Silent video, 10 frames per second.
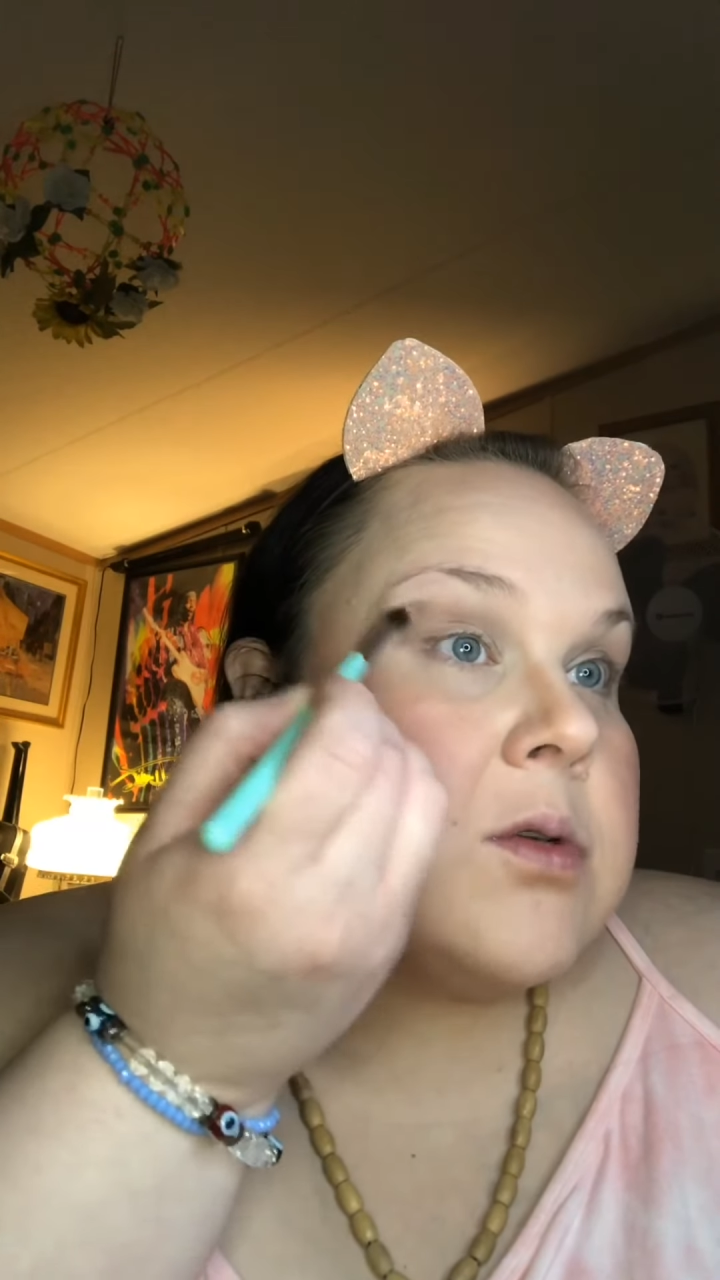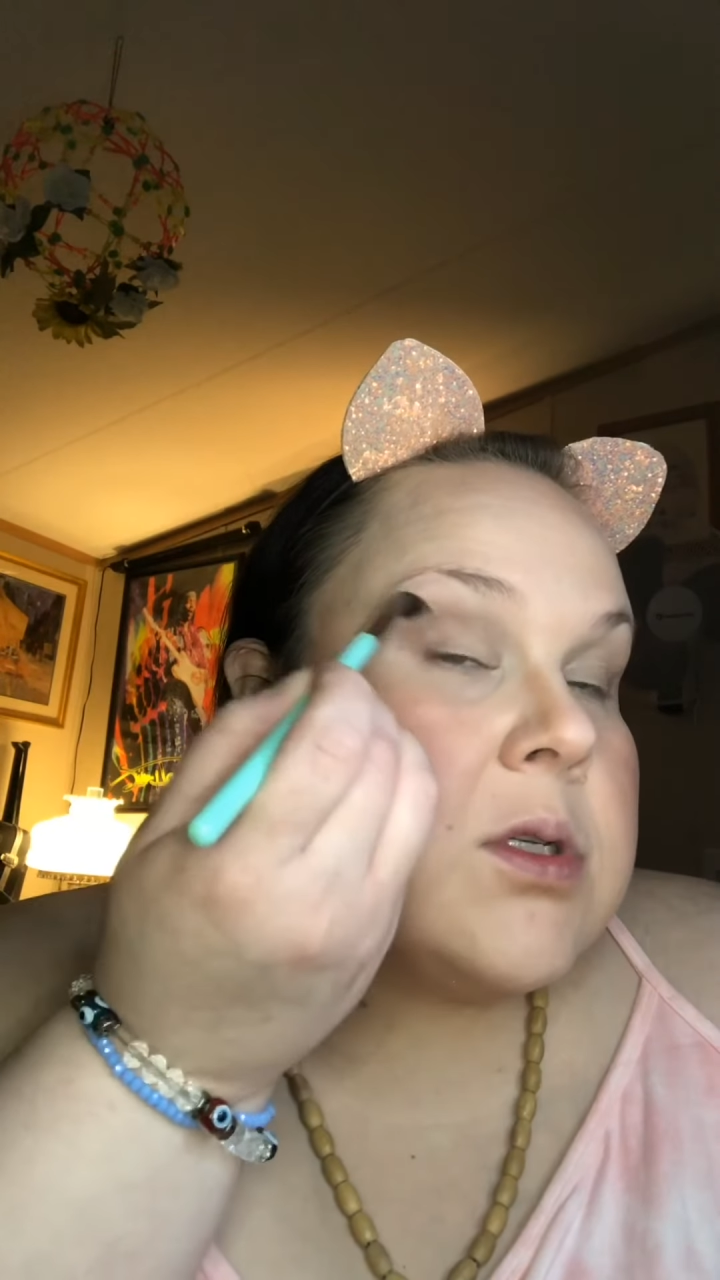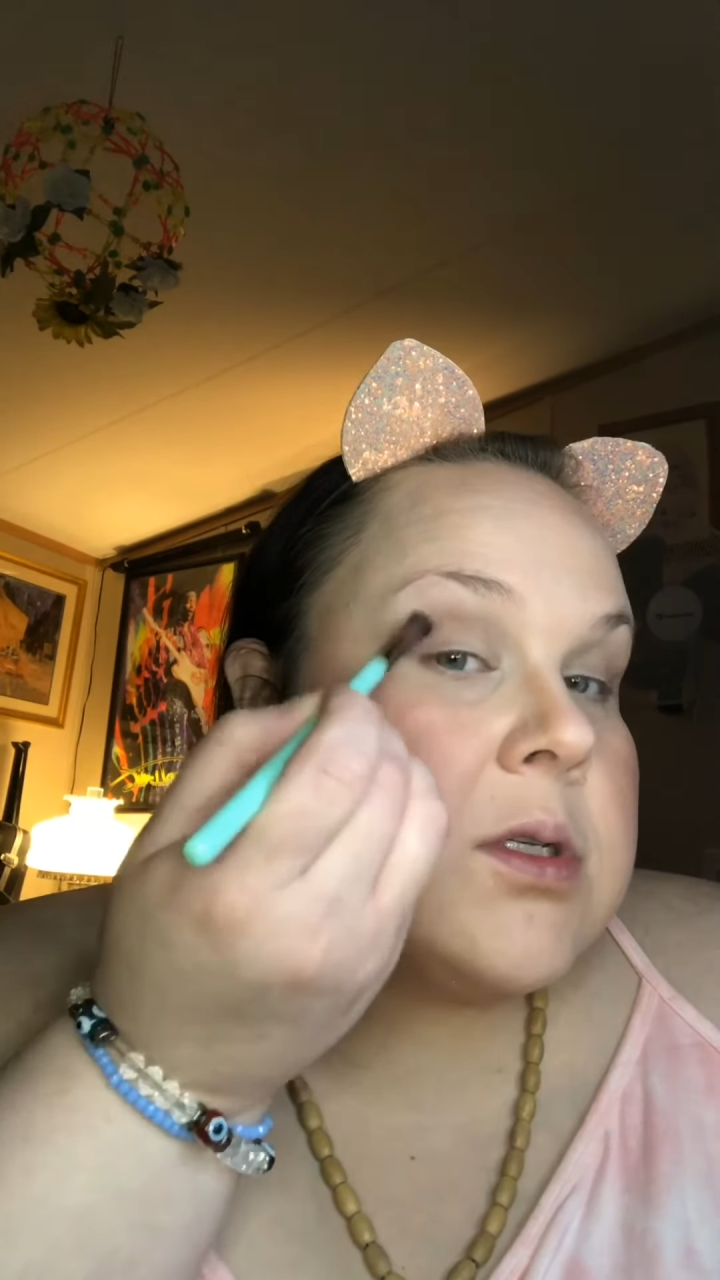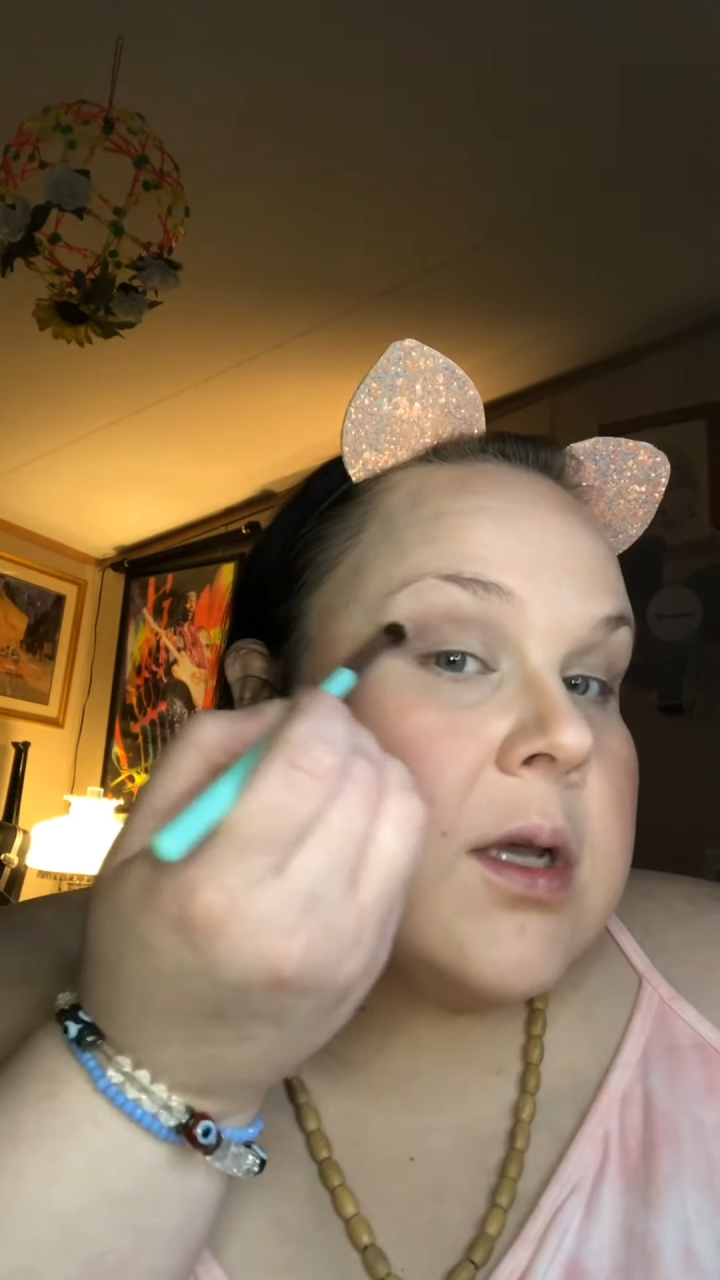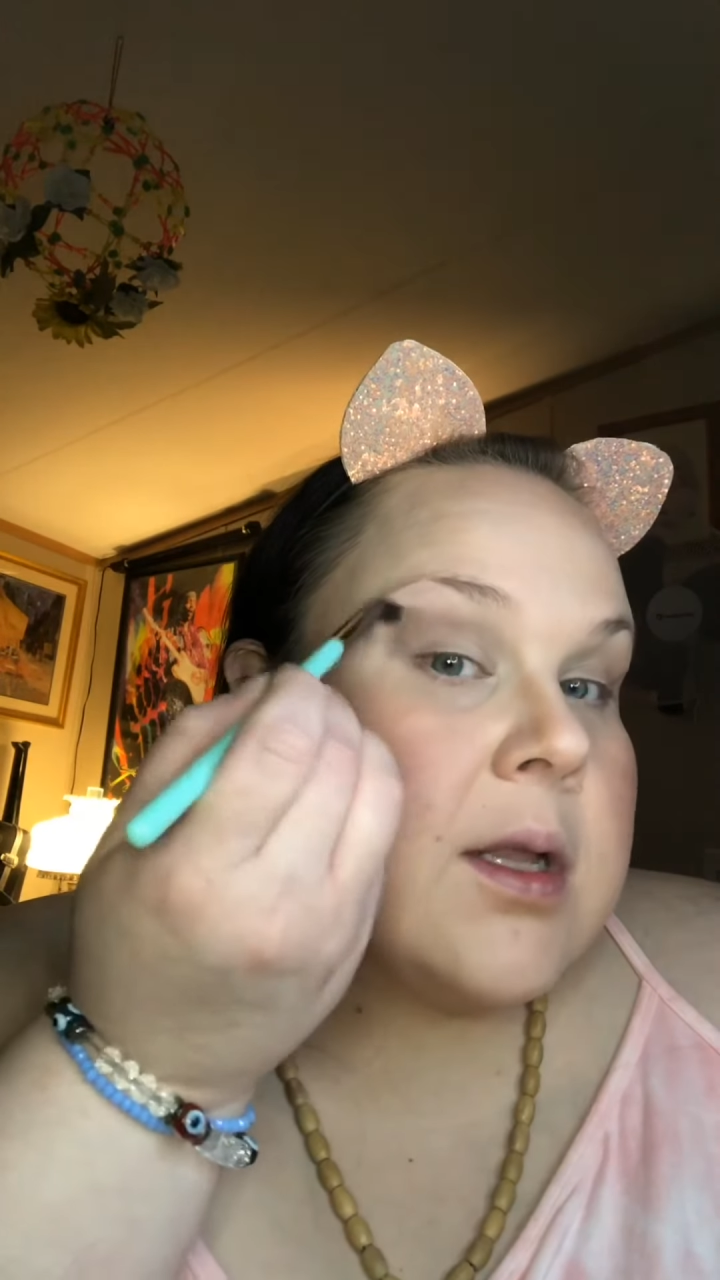
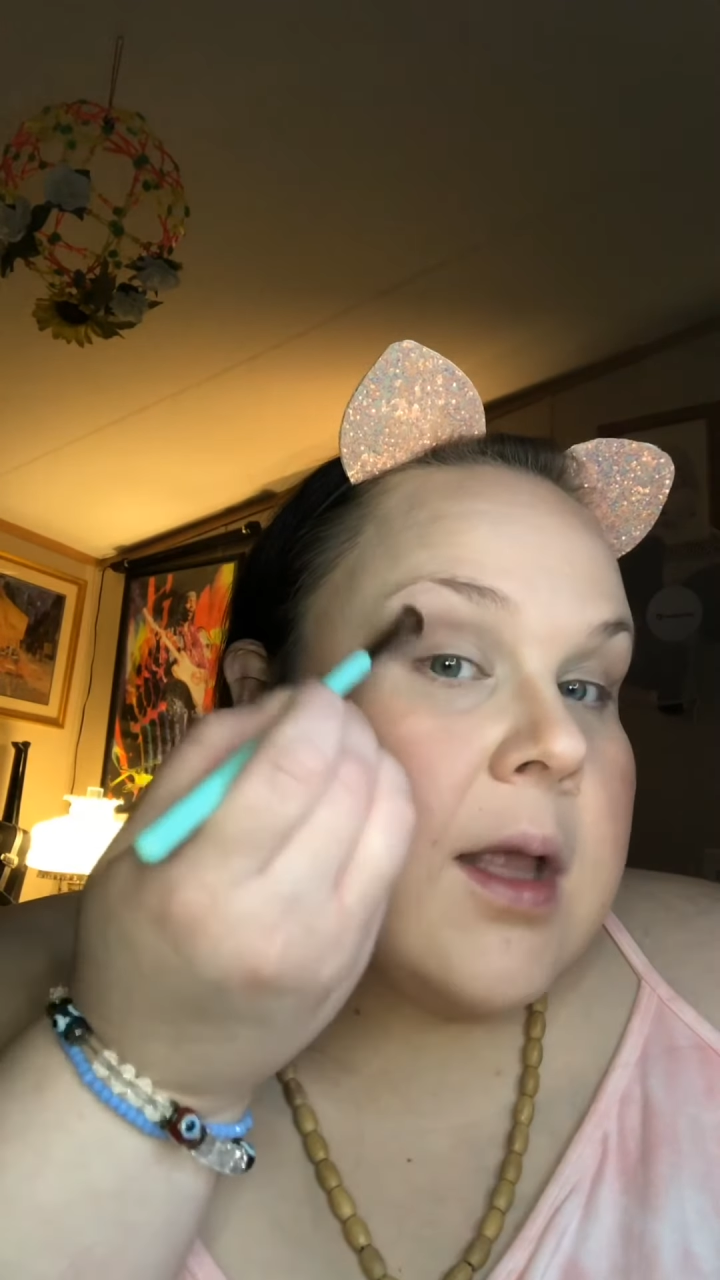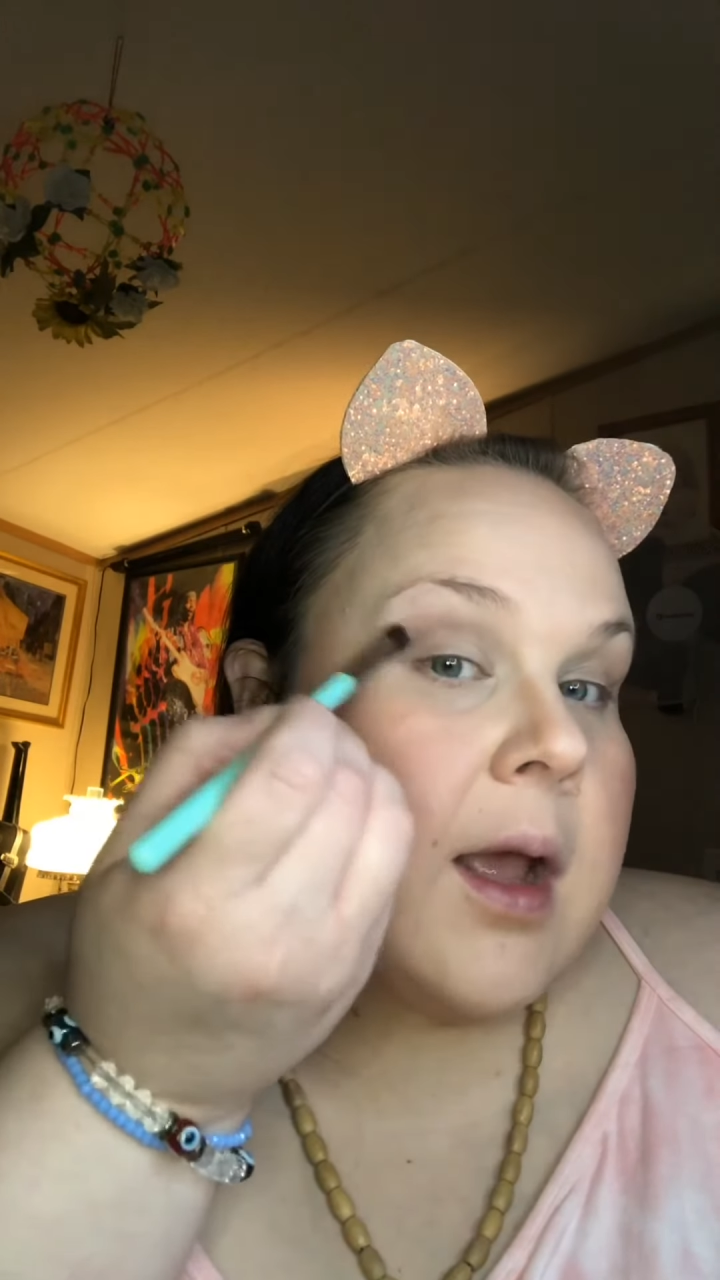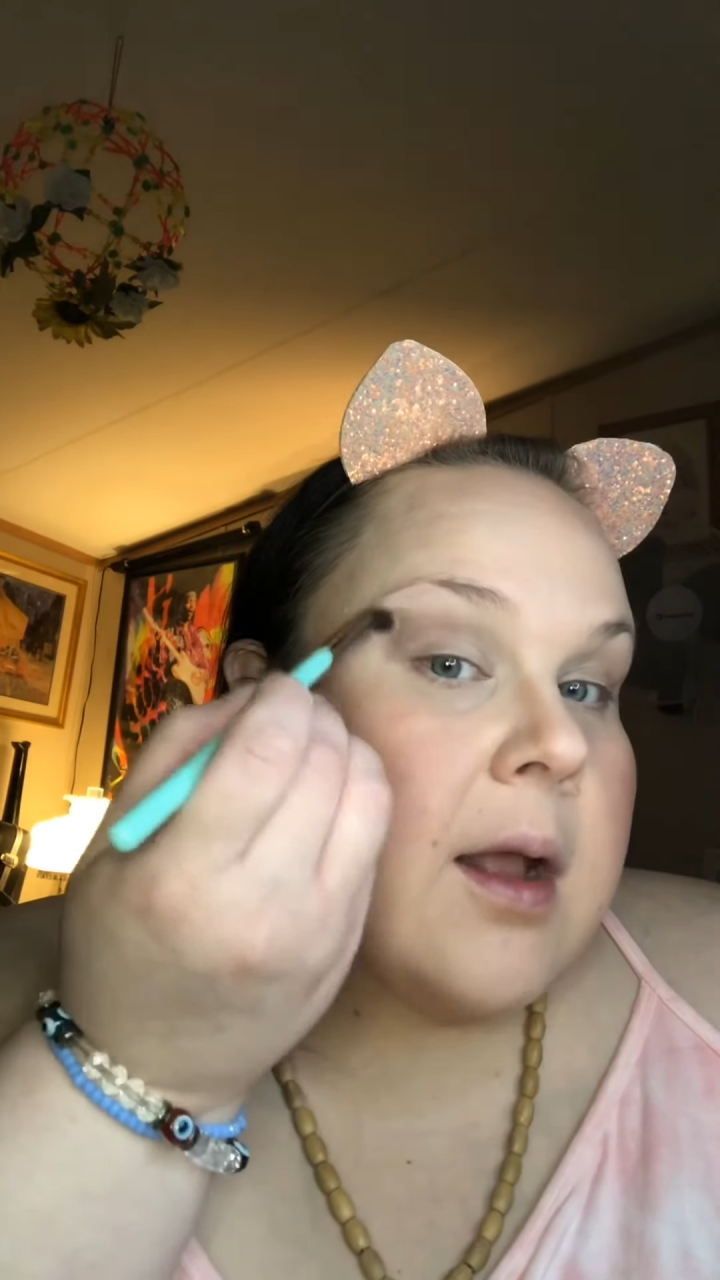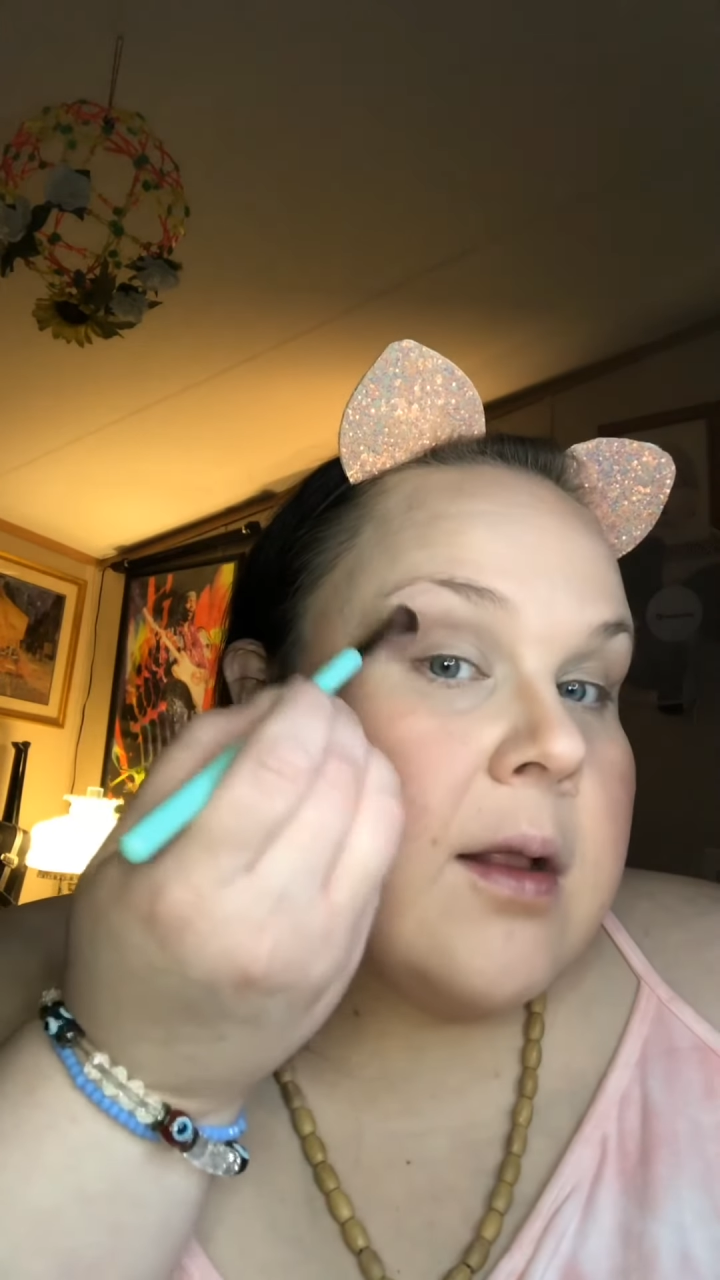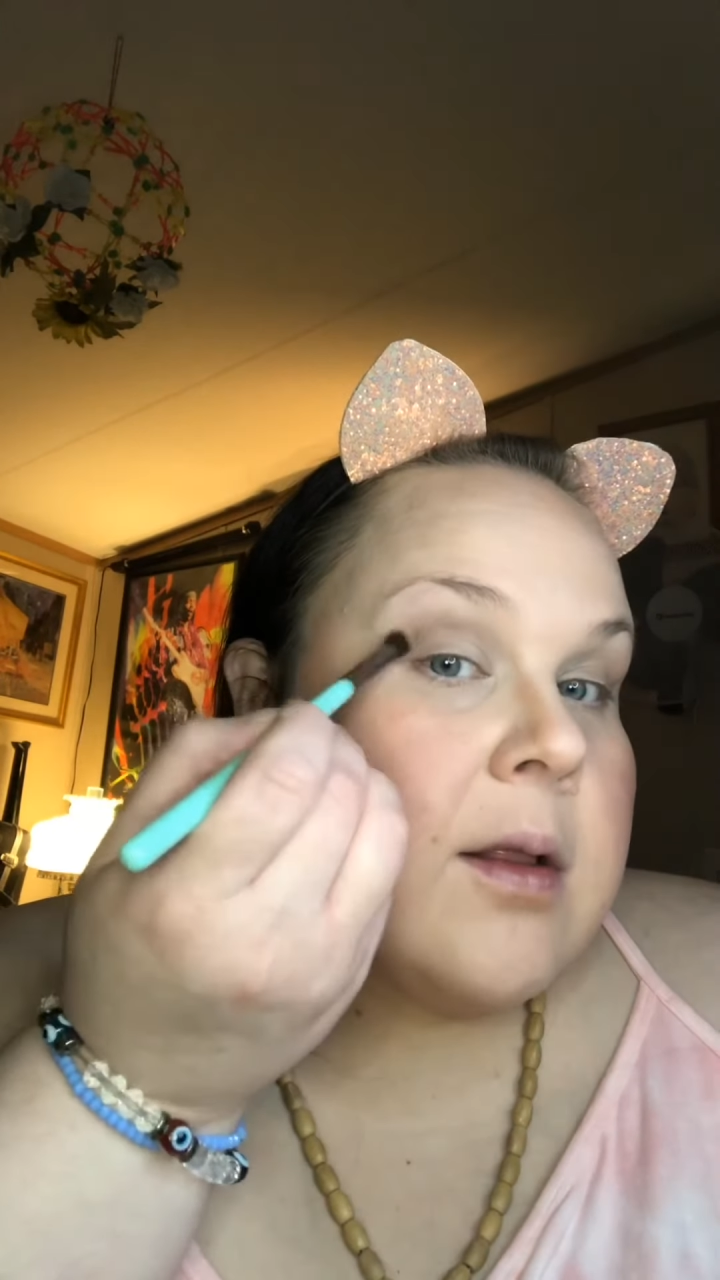just like that,